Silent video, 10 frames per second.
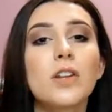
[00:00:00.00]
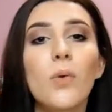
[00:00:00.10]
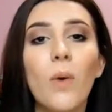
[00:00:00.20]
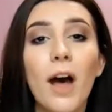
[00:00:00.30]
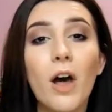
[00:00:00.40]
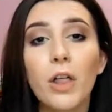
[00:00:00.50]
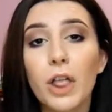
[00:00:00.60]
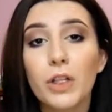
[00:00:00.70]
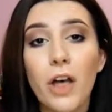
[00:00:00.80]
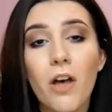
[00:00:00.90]
so
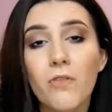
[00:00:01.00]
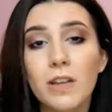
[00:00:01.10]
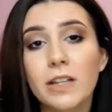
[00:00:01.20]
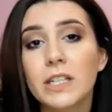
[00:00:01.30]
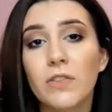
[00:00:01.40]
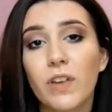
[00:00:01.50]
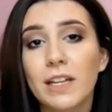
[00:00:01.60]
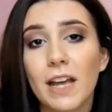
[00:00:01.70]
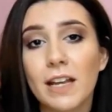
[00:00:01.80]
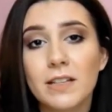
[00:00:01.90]
while love is a
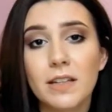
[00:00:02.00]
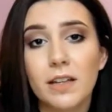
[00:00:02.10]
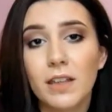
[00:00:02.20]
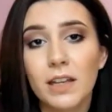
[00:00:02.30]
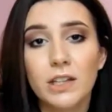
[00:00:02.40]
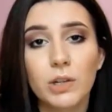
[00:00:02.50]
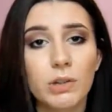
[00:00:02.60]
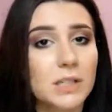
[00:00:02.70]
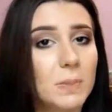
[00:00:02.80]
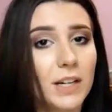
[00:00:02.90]
fantastic thing
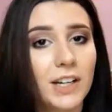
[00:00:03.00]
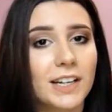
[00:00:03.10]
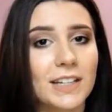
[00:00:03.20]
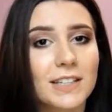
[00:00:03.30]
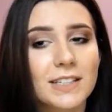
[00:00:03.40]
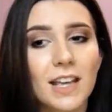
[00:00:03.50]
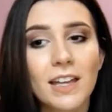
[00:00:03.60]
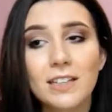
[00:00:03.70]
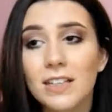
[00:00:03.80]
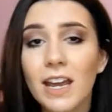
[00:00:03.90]
to experience,
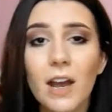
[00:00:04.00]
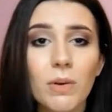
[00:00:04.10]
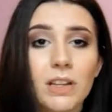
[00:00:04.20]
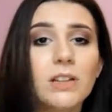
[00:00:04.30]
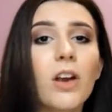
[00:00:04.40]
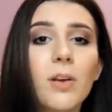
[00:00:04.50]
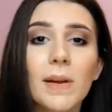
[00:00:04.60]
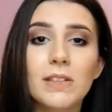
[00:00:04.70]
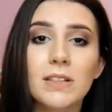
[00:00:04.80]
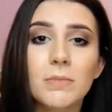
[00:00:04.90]
today I wanted to talk
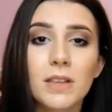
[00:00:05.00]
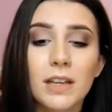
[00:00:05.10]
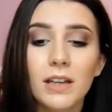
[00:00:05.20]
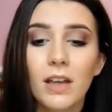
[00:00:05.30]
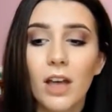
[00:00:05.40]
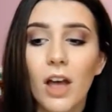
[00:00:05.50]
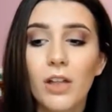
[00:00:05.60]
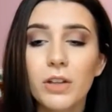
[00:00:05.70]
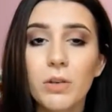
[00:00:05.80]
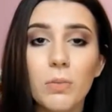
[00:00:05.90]
about something
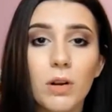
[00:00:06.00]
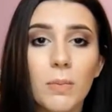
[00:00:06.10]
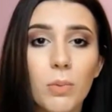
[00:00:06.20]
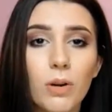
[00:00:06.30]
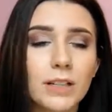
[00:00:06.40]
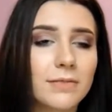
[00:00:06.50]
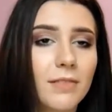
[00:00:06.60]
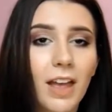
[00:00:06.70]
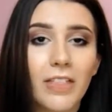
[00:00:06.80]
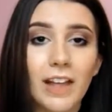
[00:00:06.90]
a little more important,
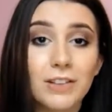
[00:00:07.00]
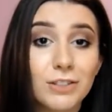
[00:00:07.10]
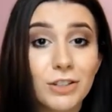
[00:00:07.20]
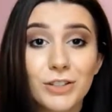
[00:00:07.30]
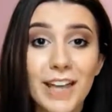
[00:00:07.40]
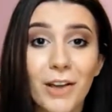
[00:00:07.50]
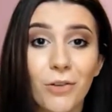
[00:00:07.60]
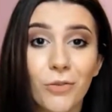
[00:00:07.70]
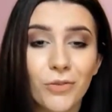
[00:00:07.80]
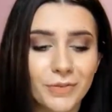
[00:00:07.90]
and that's
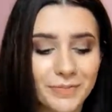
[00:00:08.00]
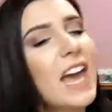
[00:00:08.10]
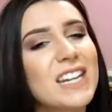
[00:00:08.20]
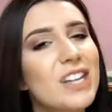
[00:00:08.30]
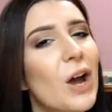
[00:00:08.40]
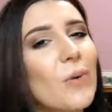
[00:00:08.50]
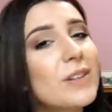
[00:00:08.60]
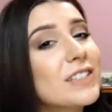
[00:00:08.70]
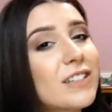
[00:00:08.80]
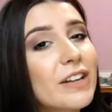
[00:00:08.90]
yourself. And no,
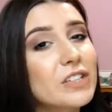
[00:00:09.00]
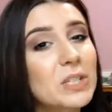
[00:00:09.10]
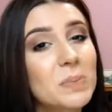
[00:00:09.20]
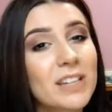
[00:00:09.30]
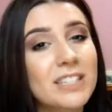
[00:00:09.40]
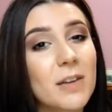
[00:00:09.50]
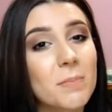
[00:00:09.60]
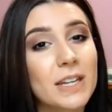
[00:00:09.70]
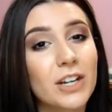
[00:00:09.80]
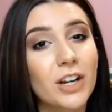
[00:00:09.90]
it's not just because
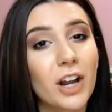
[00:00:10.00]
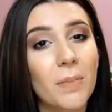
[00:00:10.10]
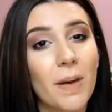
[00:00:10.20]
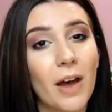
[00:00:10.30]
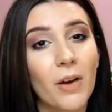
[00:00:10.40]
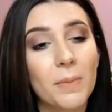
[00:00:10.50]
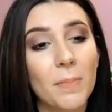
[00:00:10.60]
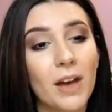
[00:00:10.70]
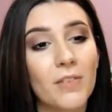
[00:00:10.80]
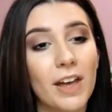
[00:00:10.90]
I'm bitter about
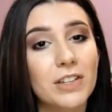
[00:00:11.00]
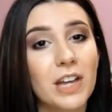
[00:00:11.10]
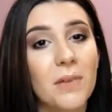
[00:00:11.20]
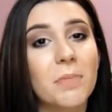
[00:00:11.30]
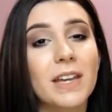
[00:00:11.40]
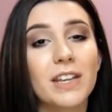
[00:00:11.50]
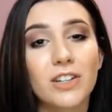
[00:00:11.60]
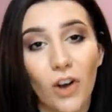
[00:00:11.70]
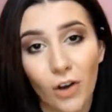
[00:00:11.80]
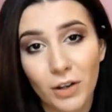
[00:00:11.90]
my Valentine being a
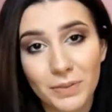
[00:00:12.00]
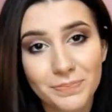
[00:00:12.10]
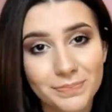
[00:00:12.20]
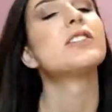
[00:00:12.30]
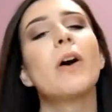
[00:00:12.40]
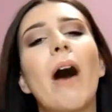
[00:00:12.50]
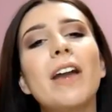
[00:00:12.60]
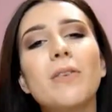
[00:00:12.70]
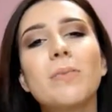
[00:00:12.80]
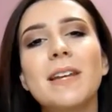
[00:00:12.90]
dog. So
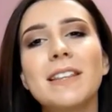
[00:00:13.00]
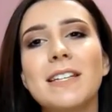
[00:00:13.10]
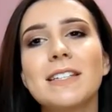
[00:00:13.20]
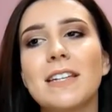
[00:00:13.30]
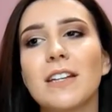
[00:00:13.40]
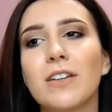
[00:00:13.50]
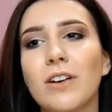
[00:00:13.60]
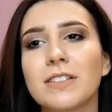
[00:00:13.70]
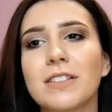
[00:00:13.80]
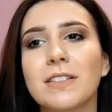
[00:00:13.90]
I don't mean this in a
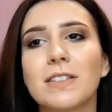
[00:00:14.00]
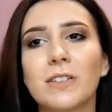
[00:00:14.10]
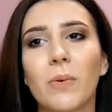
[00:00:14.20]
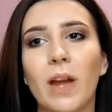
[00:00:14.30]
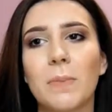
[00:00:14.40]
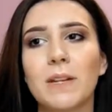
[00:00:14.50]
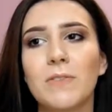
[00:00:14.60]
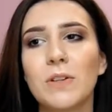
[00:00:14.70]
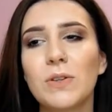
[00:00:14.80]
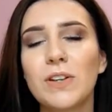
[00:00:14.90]
narcissistic way, but
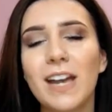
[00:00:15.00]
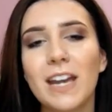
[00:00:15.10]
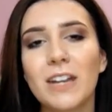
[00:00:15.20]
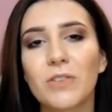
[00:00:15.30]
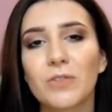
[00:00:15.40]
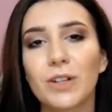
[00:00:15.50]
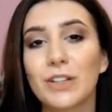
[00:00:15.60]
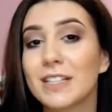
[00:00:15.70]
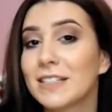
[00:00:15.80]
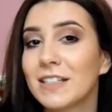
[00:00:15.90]
if you look at it
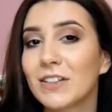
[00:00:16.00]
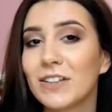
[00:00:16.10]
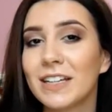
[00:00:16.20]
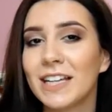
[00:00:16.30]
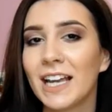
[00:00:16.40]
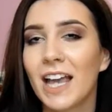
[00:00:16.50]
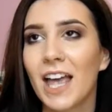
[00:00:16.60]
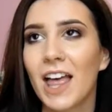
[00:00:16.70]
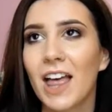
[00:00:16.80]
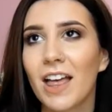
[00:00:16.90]
realistically,
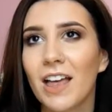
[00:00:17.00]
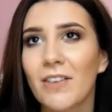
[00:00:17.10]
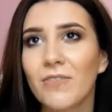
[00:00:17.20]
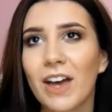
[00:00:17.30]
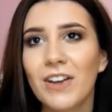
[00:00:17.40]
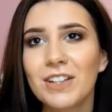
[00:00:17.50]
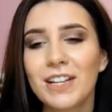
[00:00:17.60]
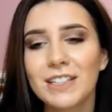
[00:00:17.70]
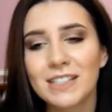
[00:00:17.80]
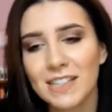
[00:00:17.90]

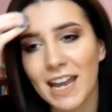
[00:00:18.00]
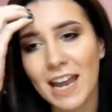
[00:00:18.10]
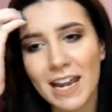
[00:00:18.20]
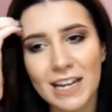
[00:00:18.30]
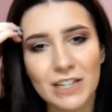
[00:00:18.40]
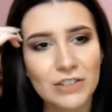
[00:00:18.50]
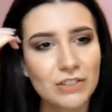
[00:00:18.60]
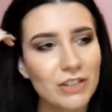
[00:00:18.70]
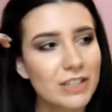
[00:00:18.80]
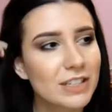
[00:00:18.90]
Valentine's Day is
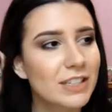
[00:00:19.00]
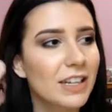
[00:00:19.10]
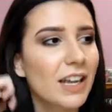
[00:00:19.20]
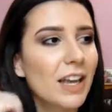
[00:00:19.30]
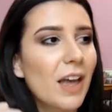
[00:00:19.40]
just